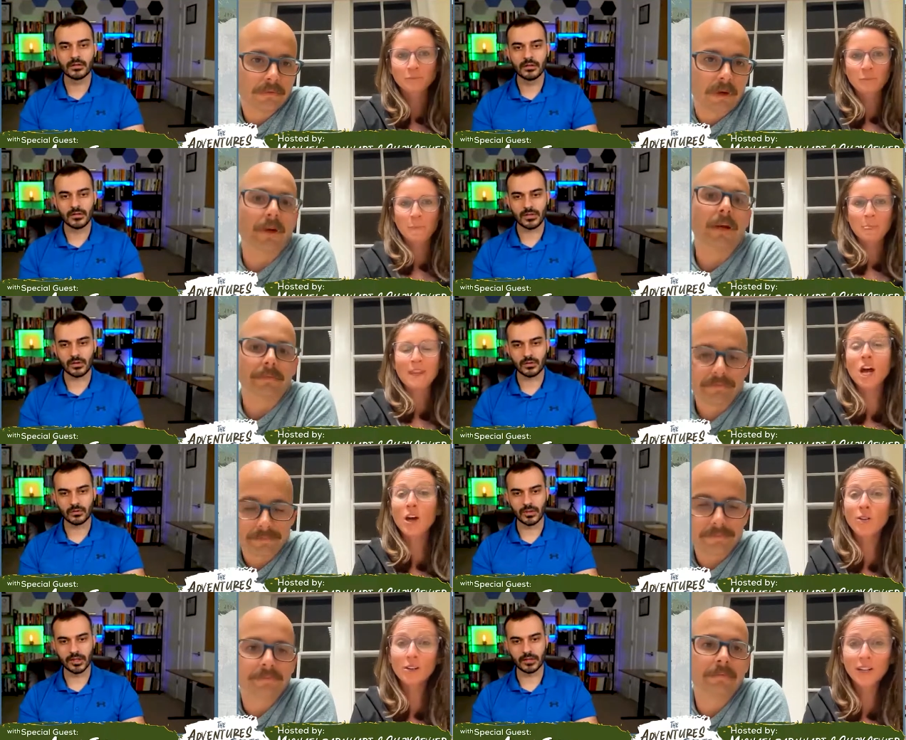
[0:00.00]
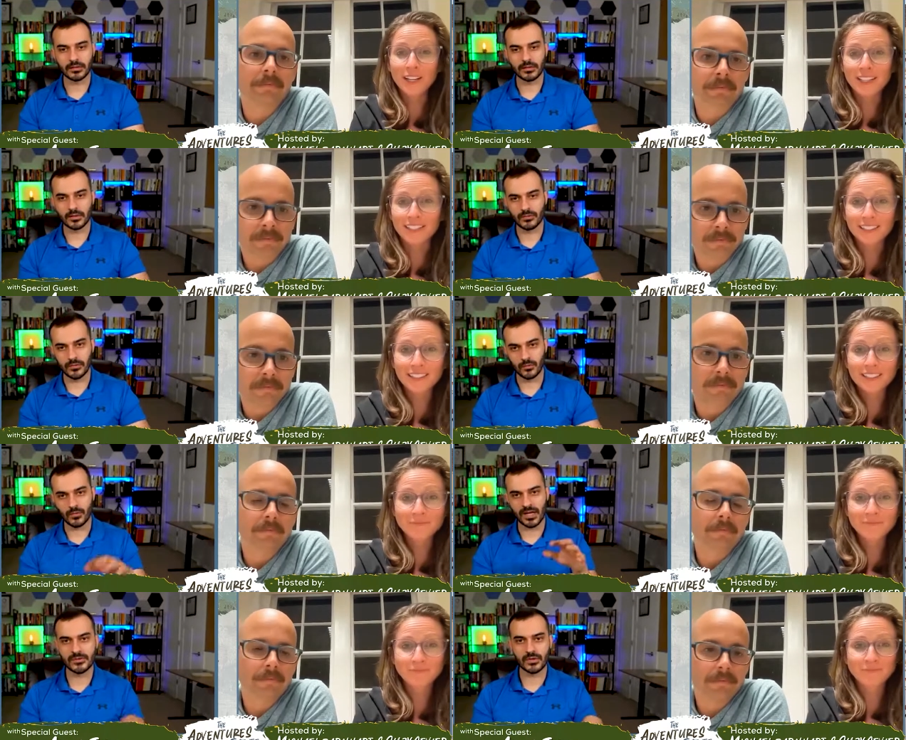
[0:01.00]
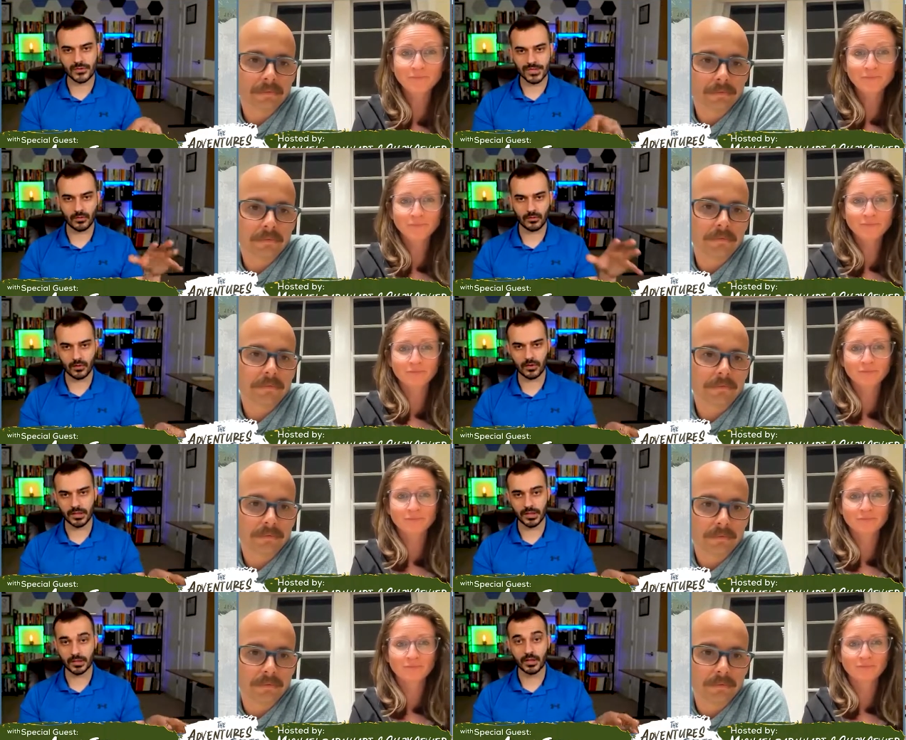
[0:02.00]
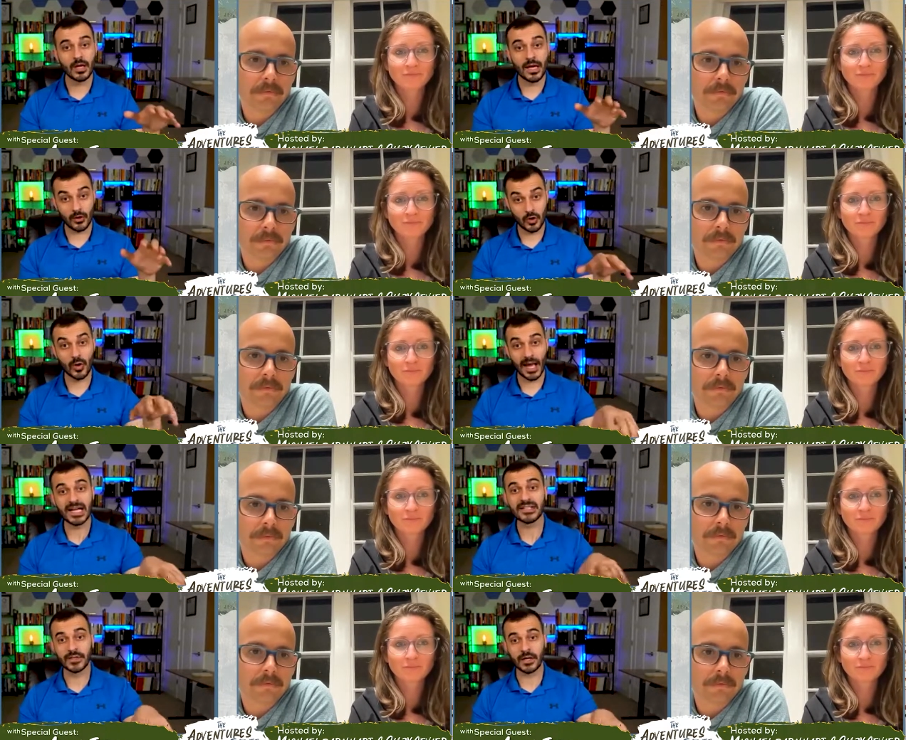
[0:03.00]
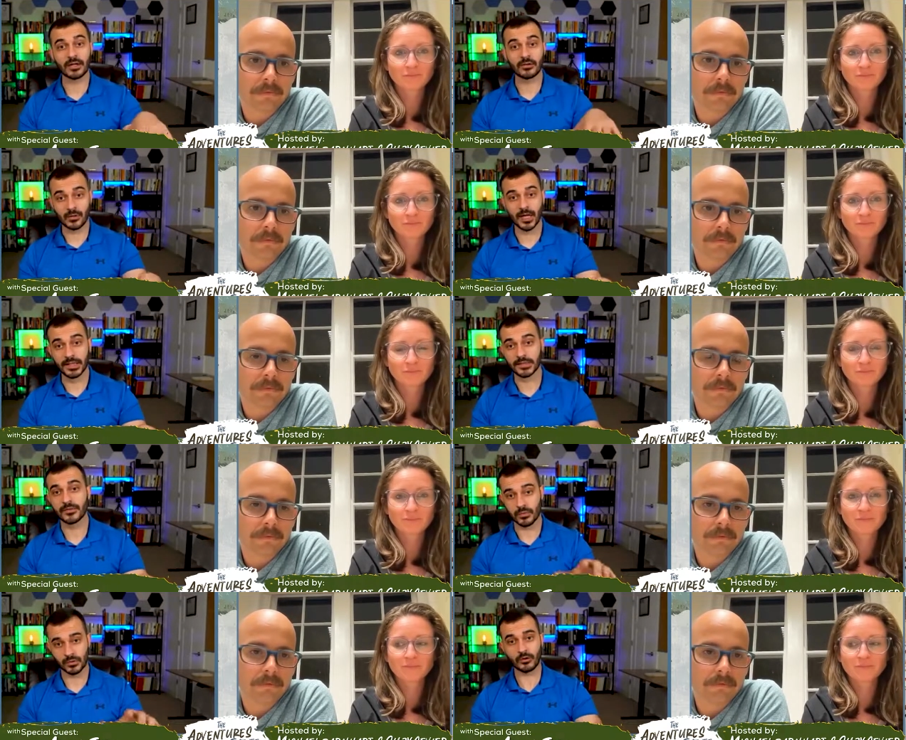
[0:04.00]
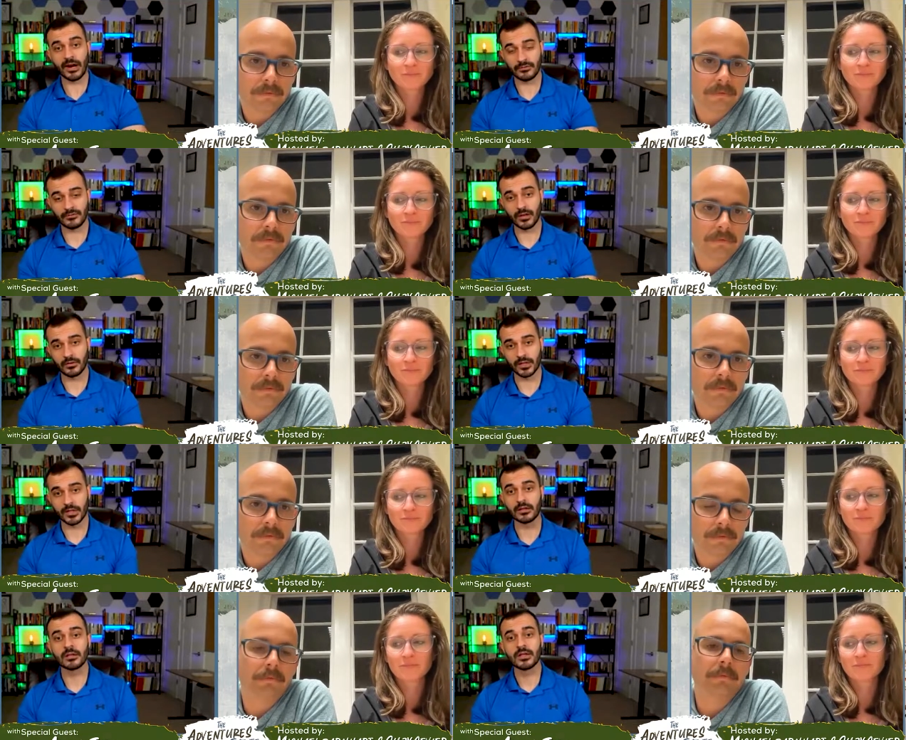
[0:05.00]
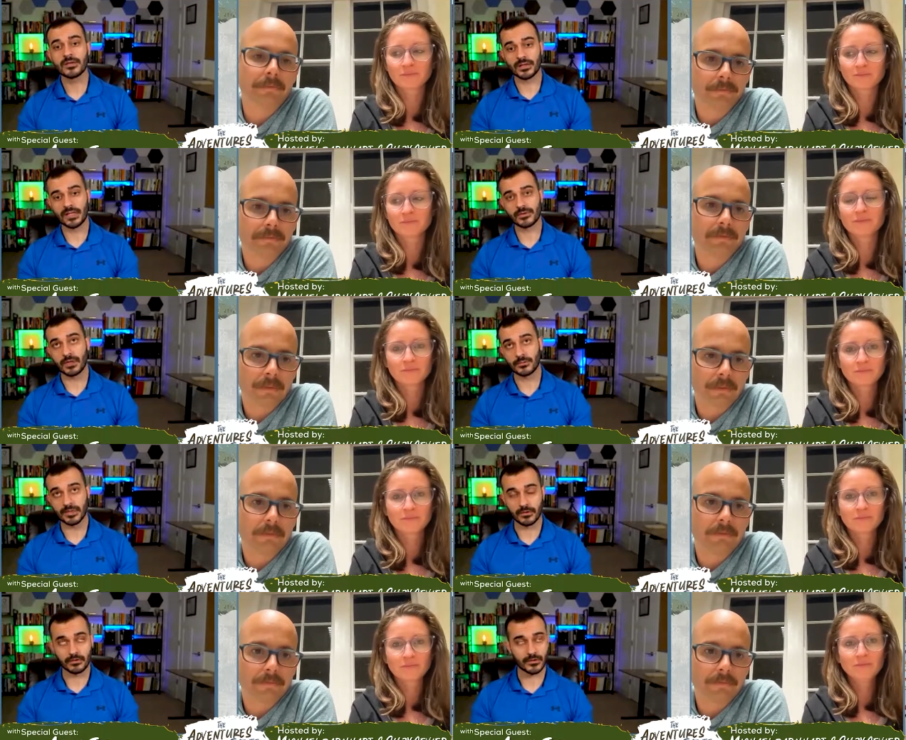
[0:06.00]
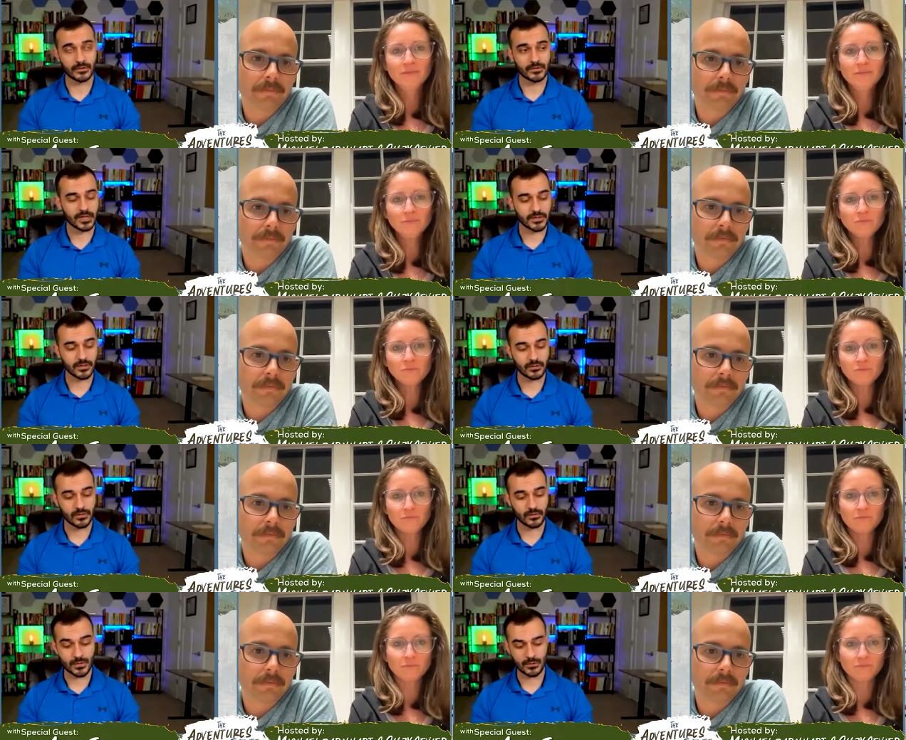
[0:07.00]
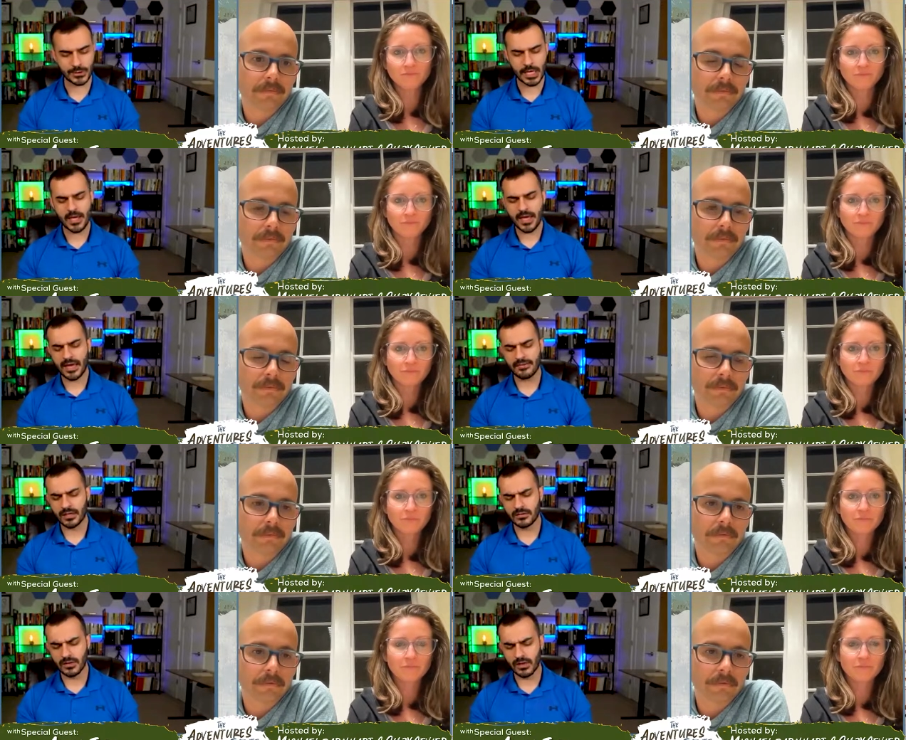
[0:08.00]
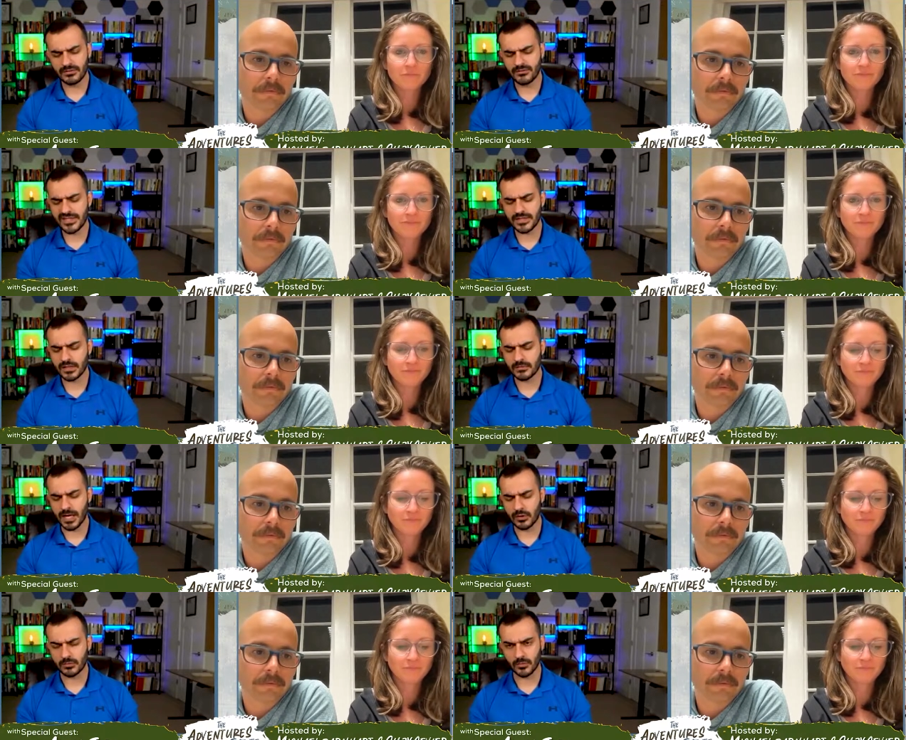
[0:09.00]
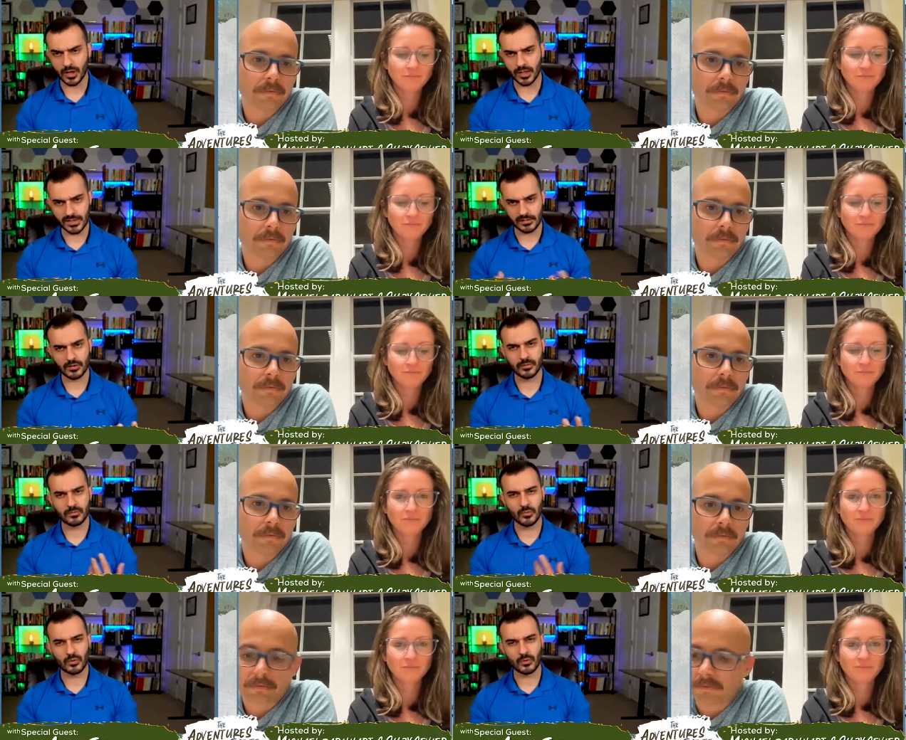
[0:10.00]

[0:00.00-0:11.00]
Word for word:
Speaker 1: Okay. So like the the rentals that were already who had done it right were grandfathered in. So that's what I mean. Don't don't try to skirt those rules. And then investing in mountain markets a little bit more